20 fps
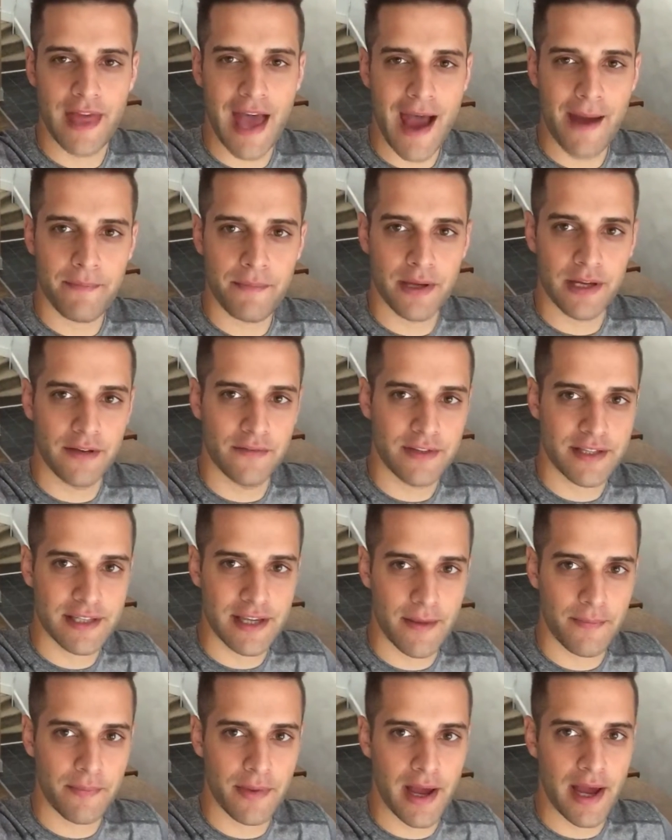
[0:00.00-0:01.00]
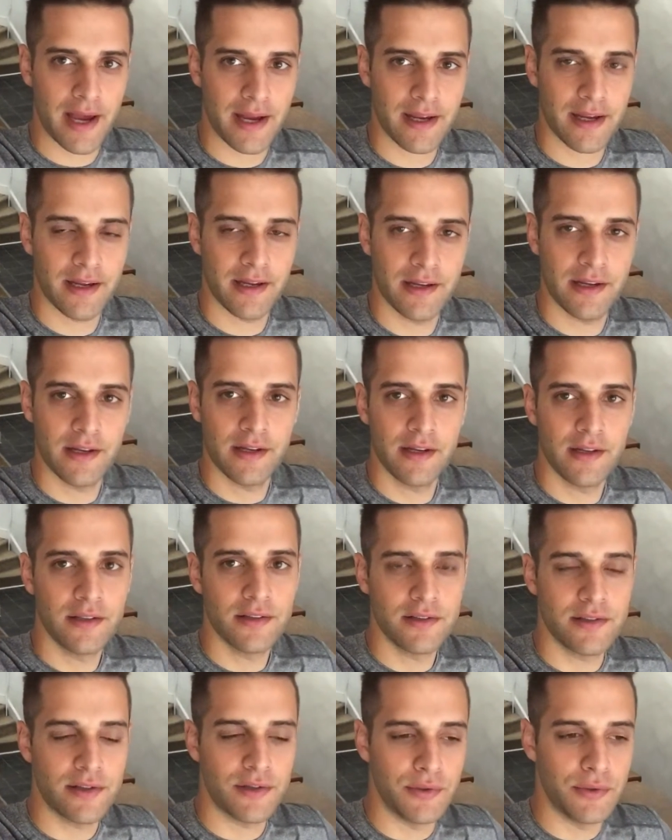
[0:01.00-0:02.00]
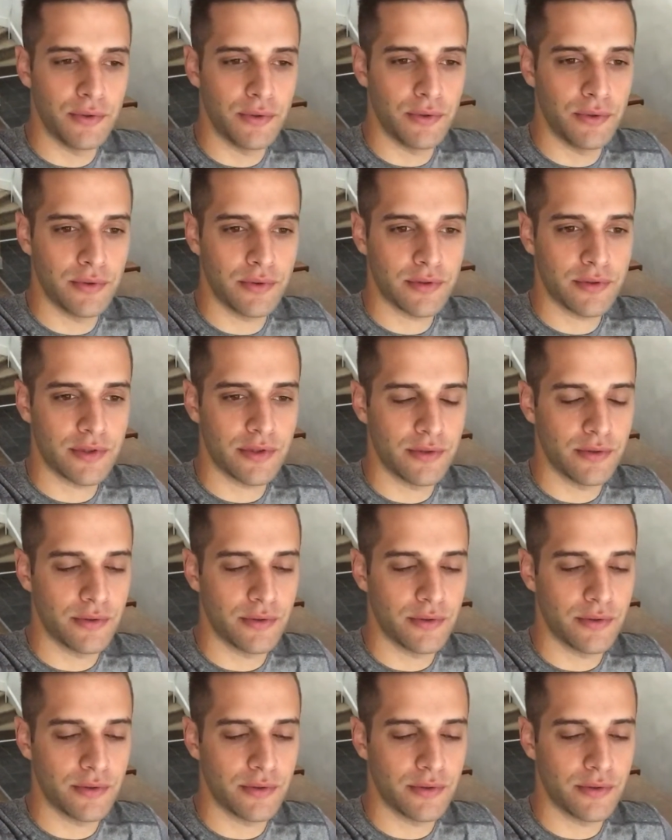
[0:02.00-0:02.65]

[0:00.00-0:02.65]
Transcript: that big of a setback to